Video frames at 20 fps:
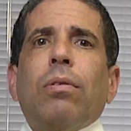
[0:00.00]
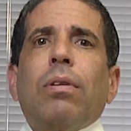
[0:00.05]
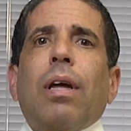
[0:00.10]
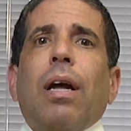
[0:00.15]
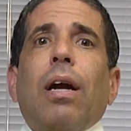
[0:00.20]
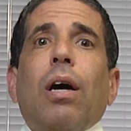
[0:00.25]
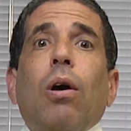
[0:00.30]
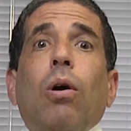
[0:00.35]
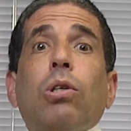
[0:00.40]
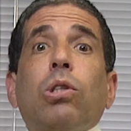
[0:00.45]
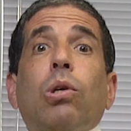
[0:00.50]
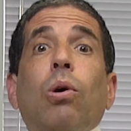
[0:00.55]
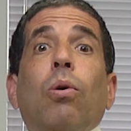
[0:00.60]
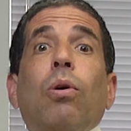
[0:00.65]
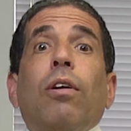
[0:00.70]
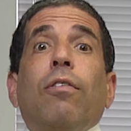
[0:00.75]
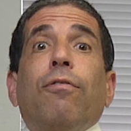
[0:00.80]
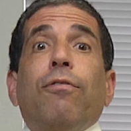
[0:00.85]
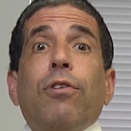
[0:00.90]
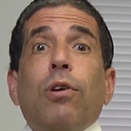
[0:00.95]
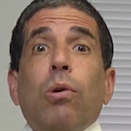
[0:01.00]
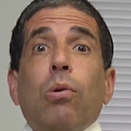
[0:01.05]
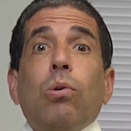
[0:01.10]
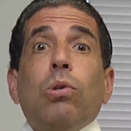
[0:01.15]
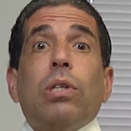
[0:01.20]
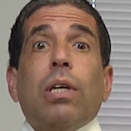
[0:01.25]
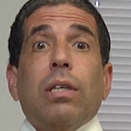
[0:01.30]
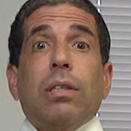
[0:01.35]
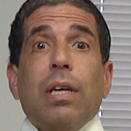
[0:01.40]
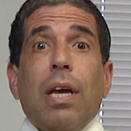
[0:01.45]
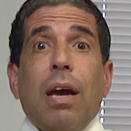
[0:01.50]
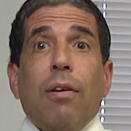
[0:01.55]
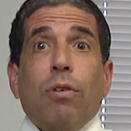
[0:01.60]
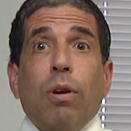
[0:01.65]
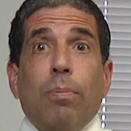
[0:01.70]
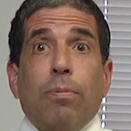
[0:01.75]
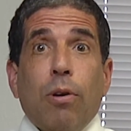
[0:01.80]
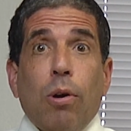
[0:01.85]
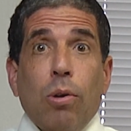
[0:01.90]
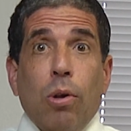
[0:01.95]
that I also infuse into every
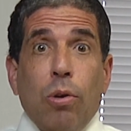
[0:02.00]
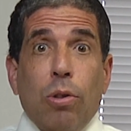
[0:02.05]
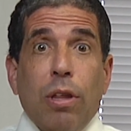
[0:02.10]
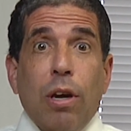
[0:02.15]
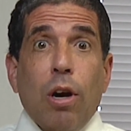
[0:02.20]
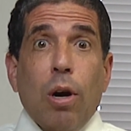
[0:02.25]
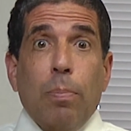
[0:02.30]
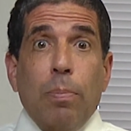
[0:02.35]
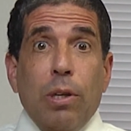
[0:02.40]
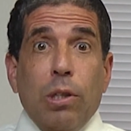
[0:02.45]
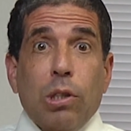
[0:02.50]
prolotherapy